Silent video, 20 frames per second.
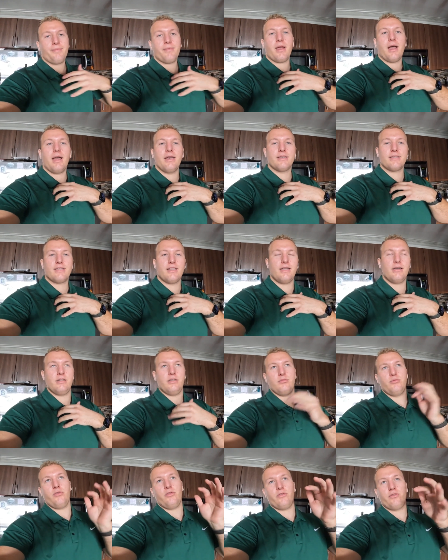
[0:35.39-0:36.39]
I decided to
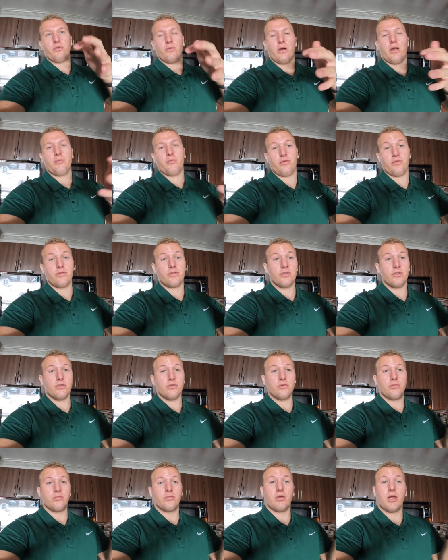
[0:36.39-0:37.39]
move to where I moved to,